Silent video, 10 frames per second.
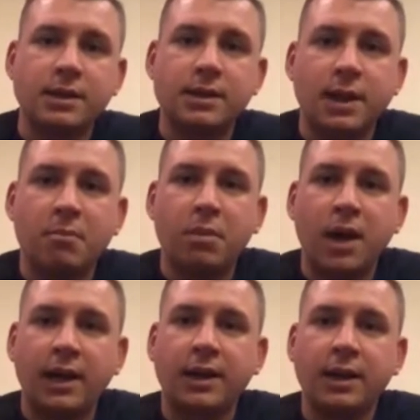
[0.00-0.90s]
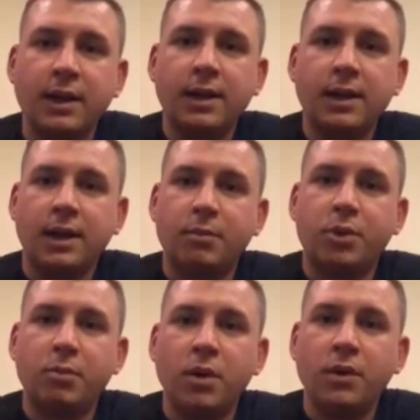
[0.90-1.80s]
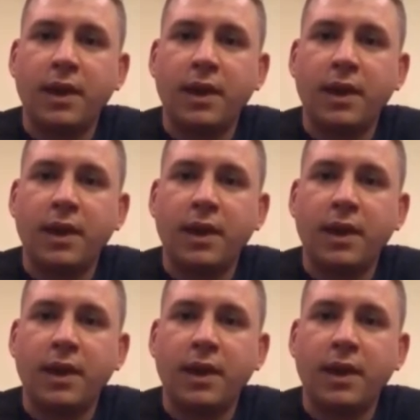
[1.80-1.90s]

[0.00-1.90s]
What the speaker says: a step back, promote